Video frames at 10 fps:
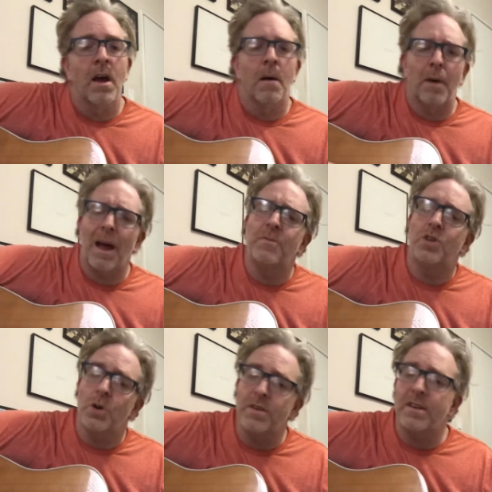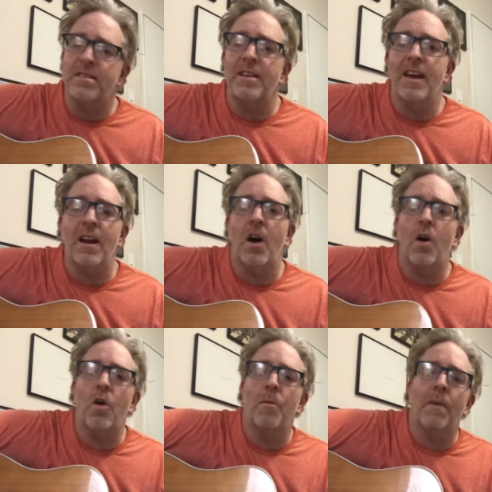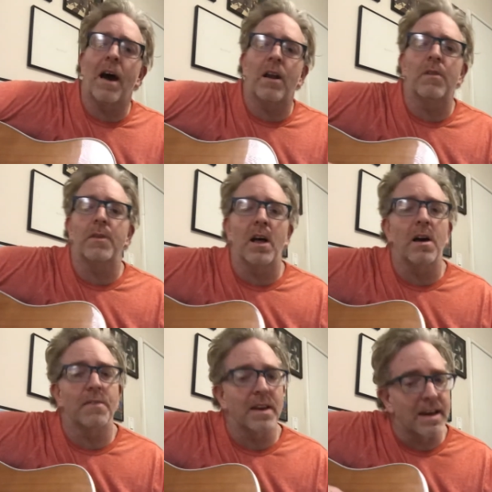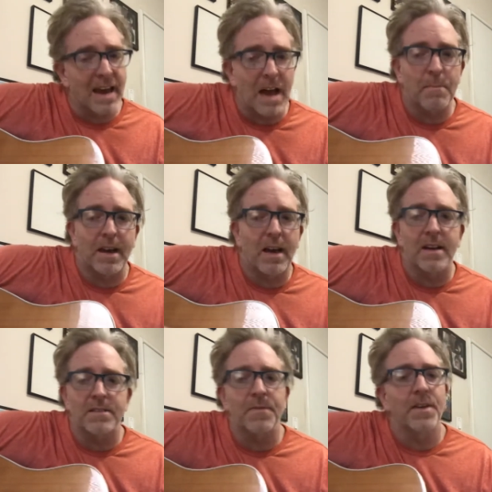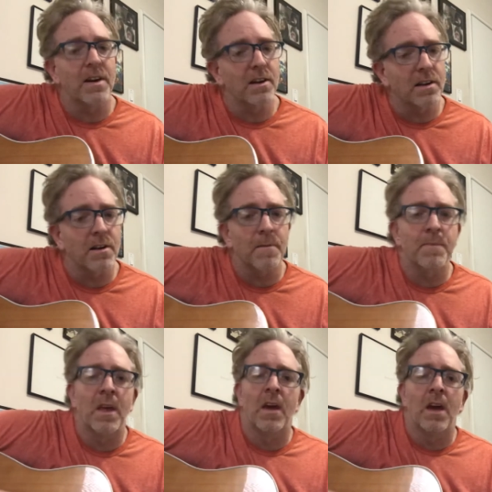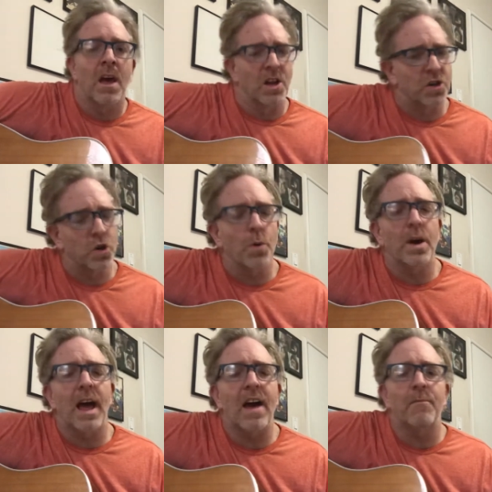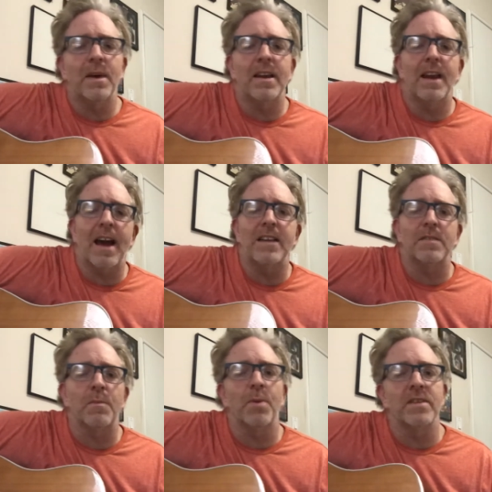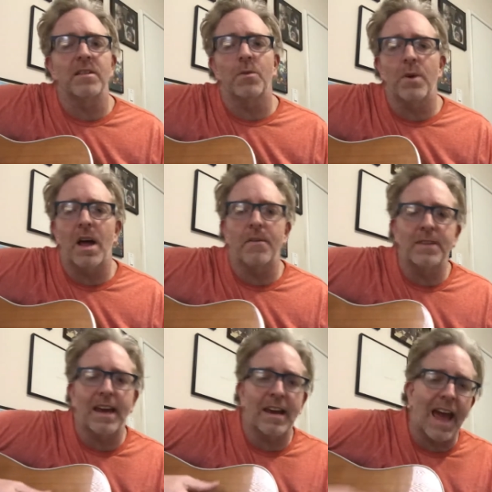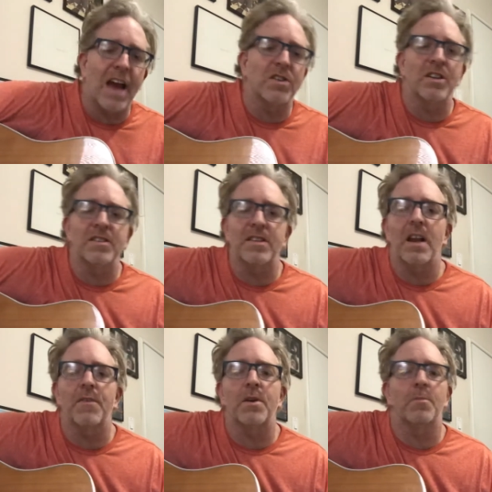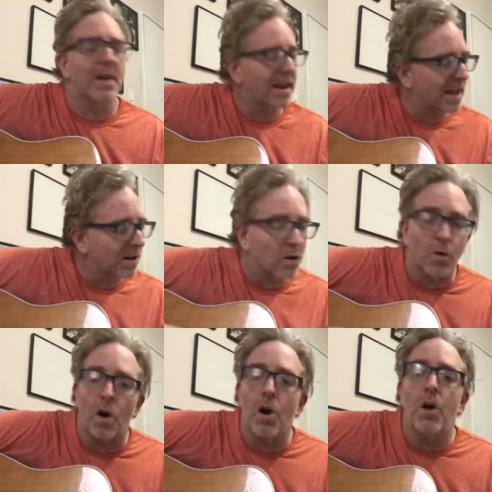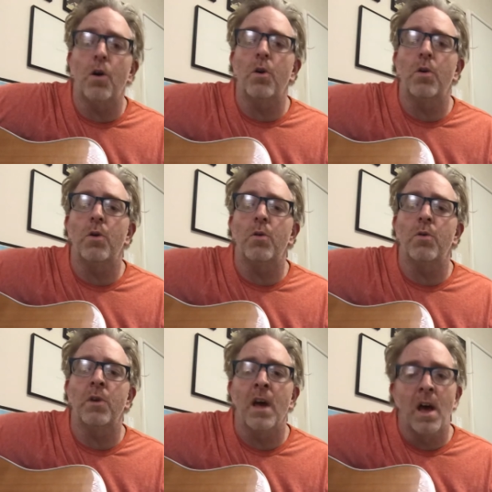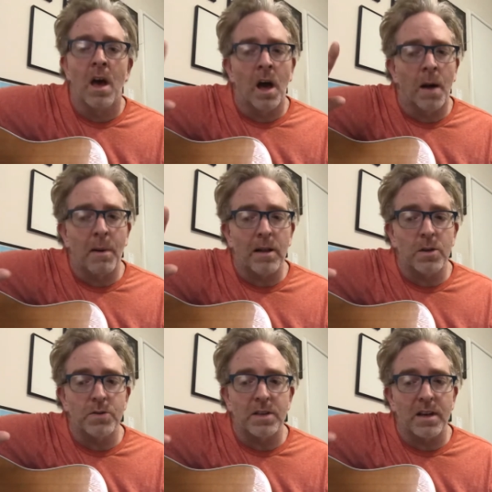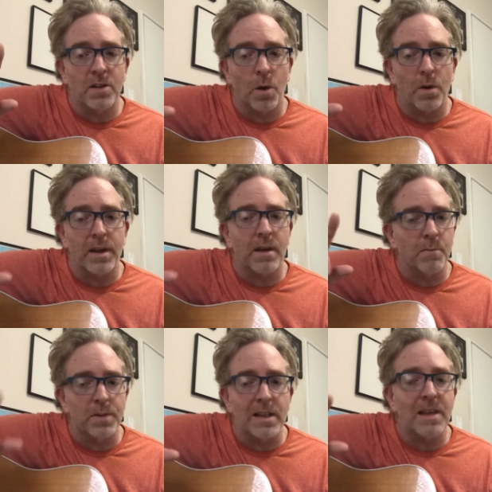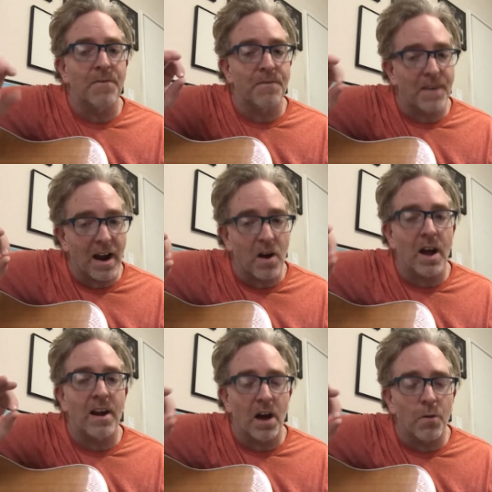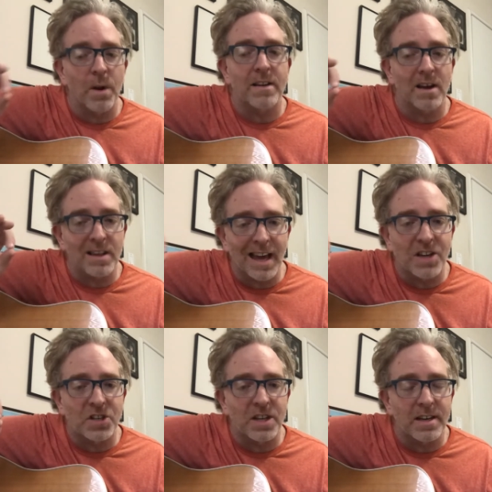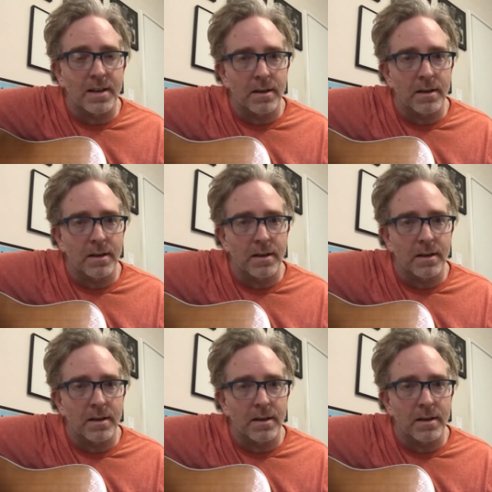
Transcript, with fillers: but I'm choosing to stay at home out of love and not because of fear. It sure would have been nice if the president would have taken action instead of complaining and groaning about losing a totally, completely fair and unrigged election